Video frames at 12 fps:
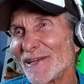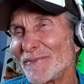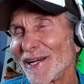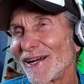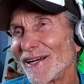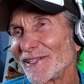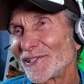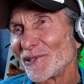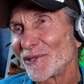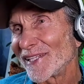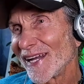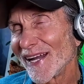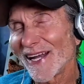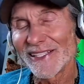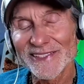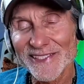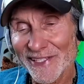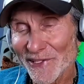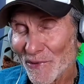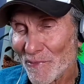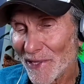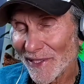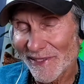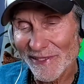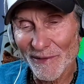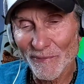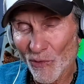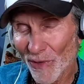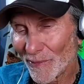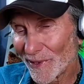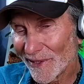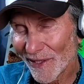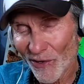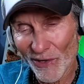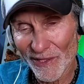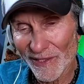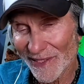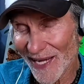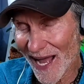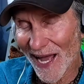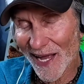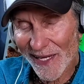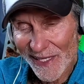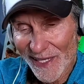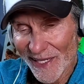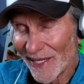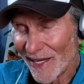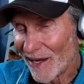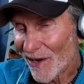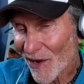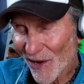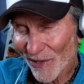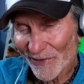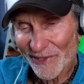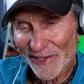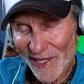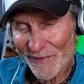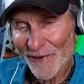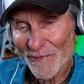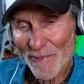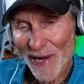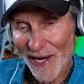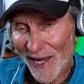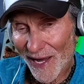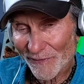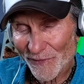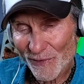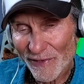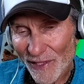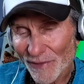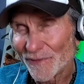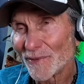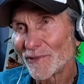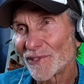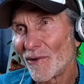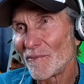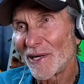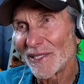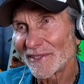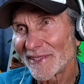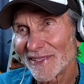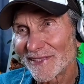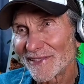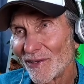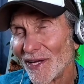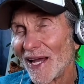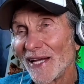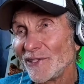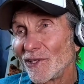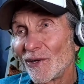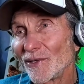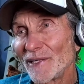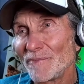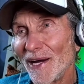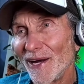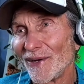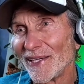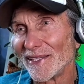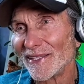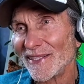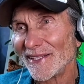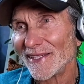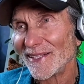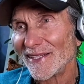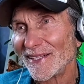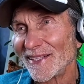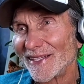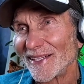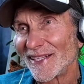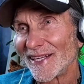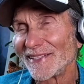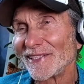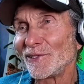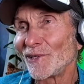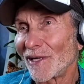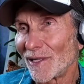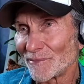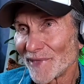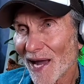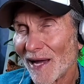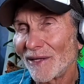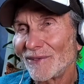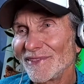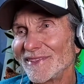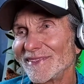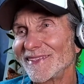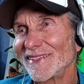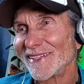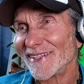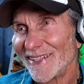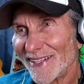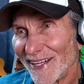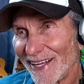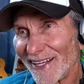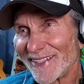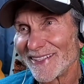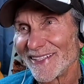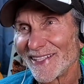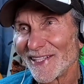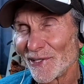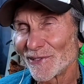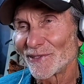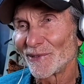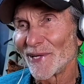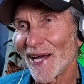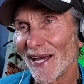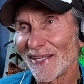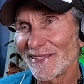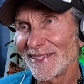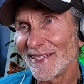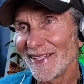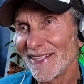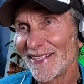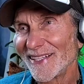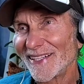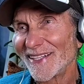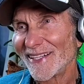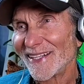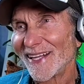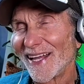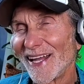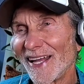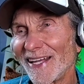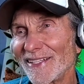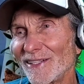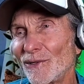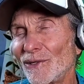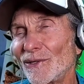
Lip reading: Because you take ecstasy, you meet some woman or a guy, oh, the love of my life, you love them so much, and you go get married. And then you come down, and here's the reality, and